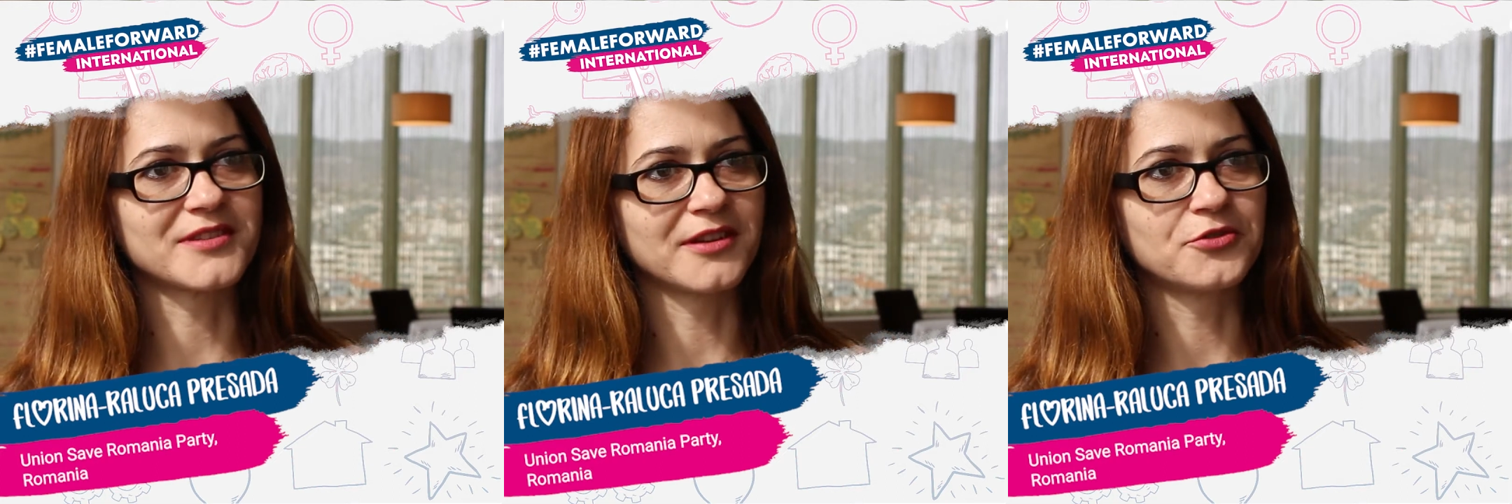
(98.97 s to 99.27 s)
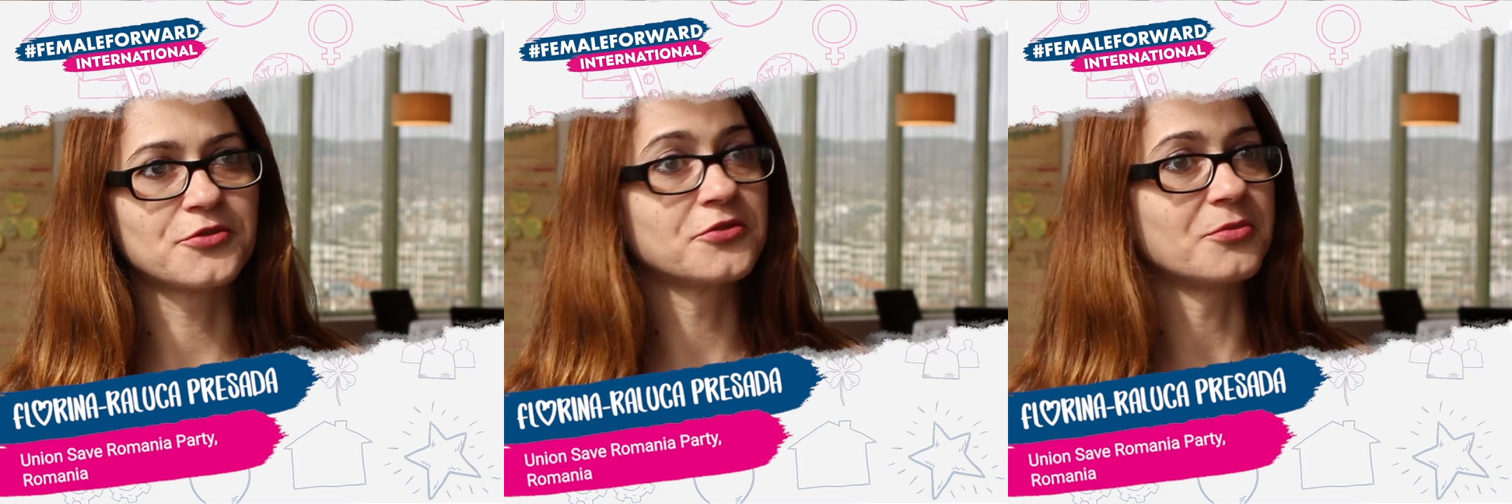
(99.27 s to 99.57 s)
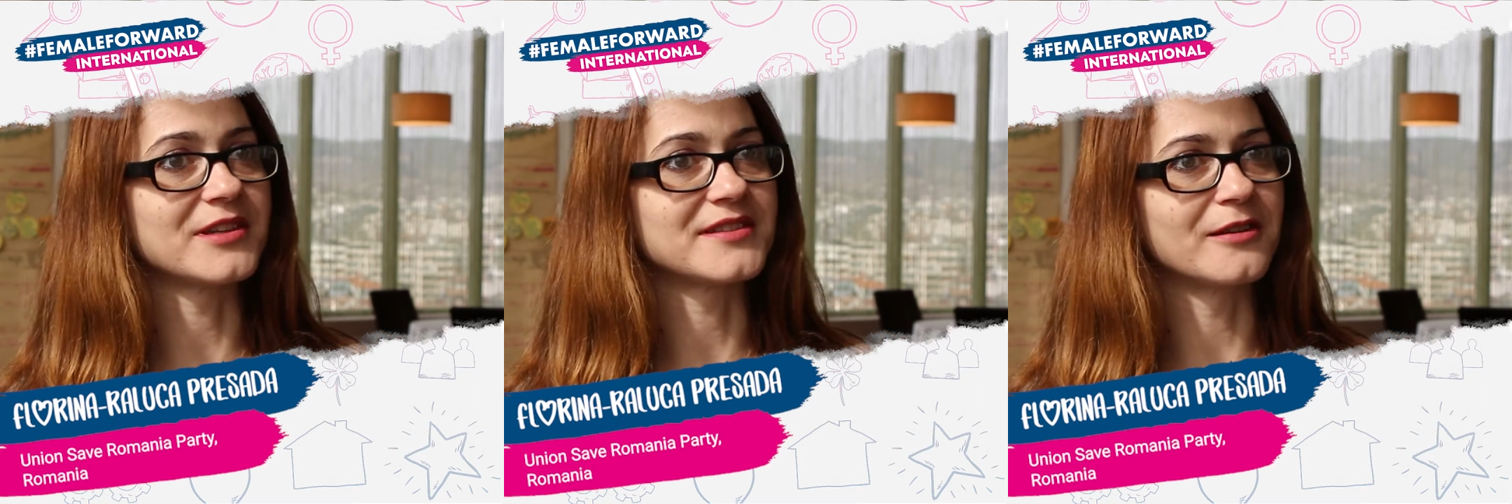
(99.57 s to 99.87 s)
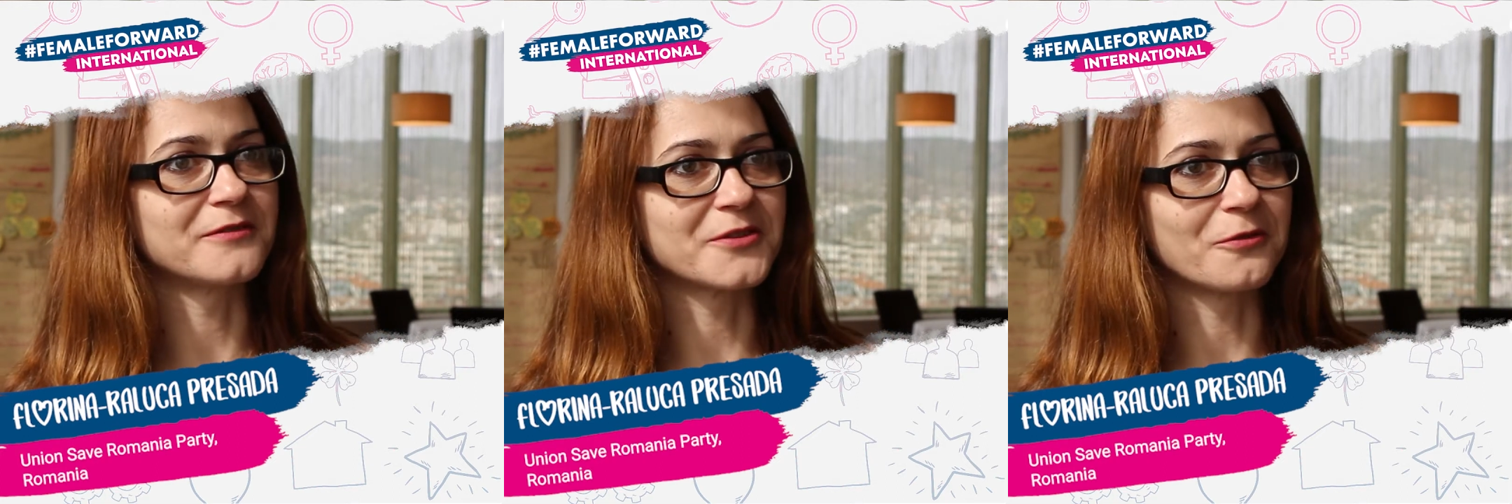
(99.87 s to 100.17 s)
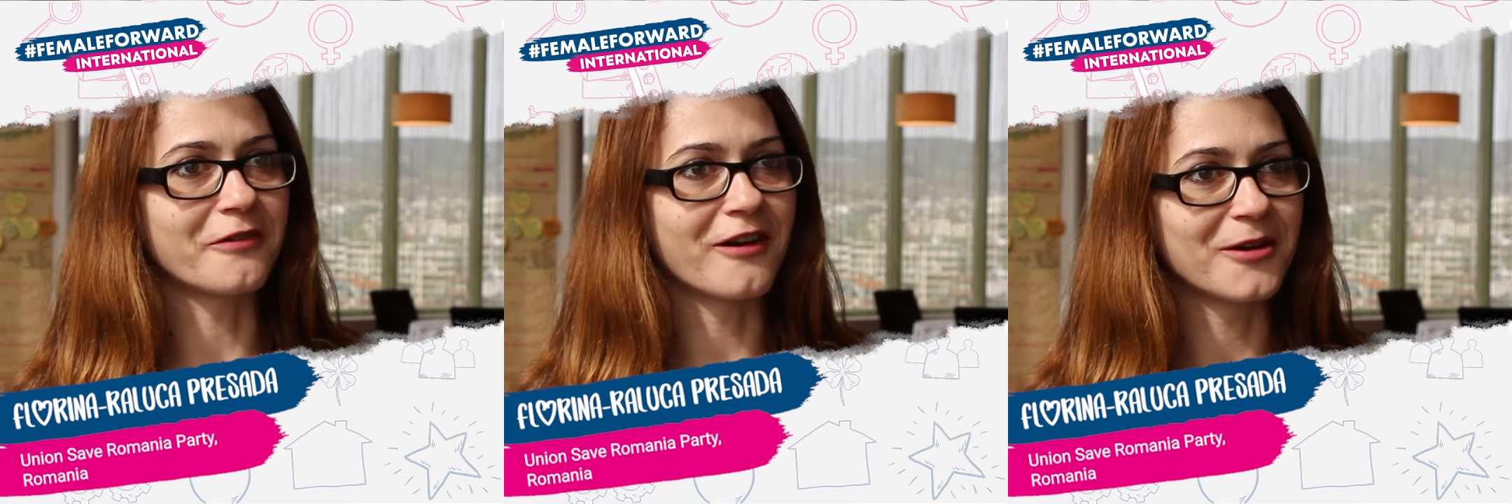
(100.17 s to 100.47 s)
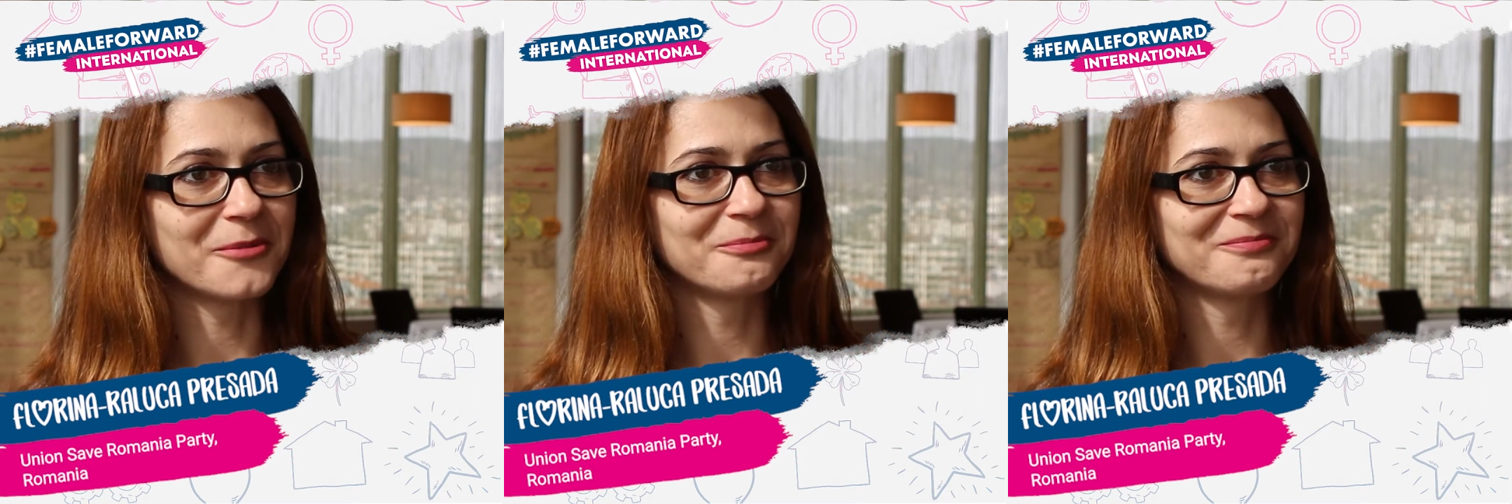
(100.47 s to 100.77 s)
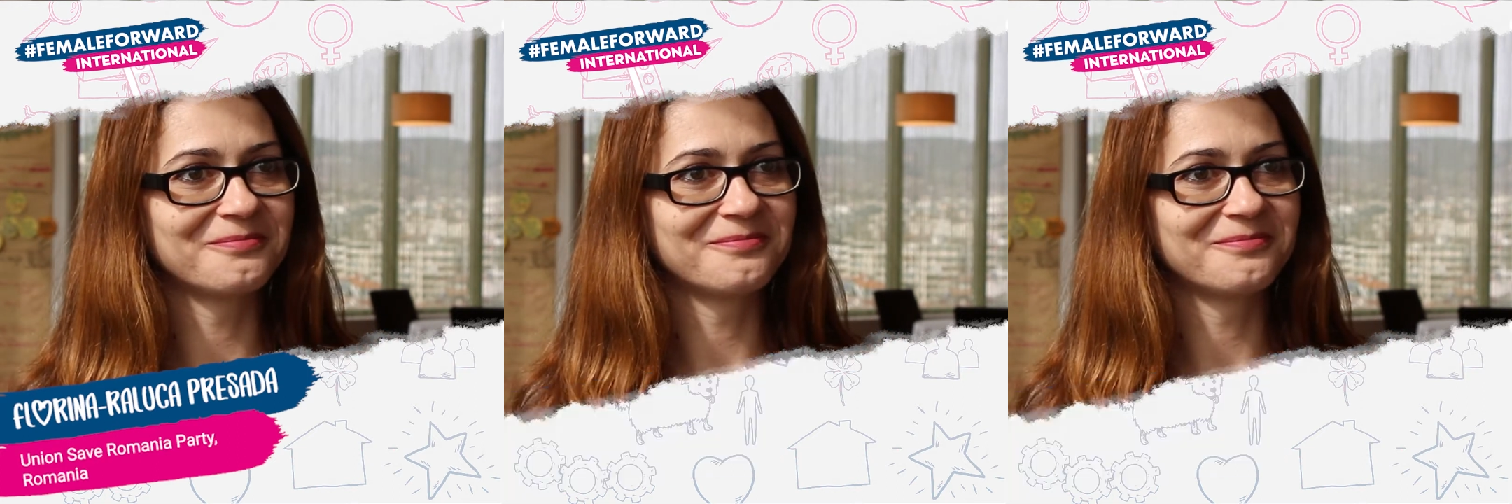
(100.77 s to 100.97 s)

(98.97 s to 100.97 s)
to stay true to myself so far.